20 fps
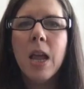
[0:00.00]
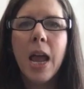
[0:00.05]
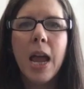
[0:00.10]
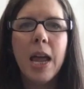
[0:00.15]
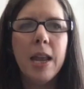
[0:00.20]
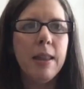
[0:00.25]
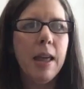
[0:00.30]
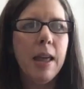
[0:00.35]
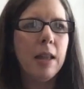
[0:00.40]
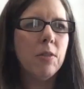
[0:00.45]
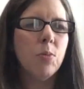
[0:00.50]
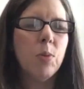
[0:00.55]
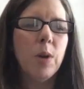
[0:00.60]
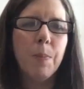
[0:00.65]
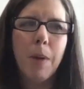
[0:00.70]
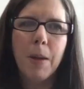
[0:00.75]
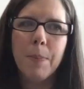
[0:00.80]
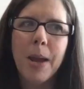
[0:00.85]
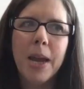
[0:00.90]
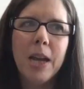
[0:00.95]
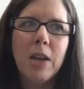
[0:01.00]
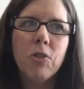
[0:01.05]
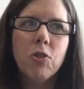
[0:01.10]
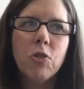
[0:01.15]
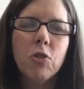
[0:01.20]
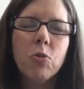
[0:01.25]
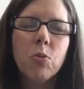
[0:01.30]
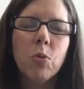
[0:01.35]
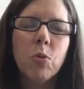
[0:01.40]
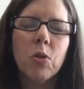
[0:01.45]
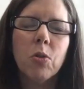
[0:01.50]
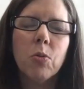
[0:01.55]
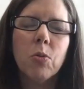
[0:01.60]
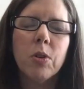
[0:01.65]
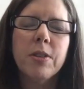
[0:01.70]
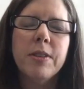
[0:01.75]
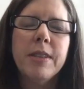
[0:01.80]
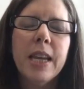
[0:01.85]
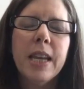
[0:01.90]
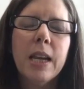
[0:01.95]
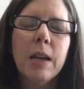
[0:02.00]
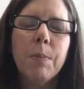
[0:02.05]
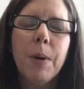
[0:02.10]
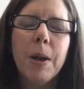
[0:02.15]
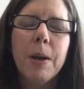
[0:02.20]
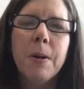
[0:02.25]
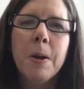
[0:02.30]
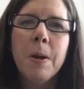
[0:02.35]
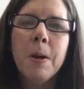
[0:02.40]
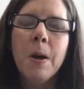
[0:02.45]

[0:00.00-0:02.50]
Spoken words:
And that's what my patients were seeing. But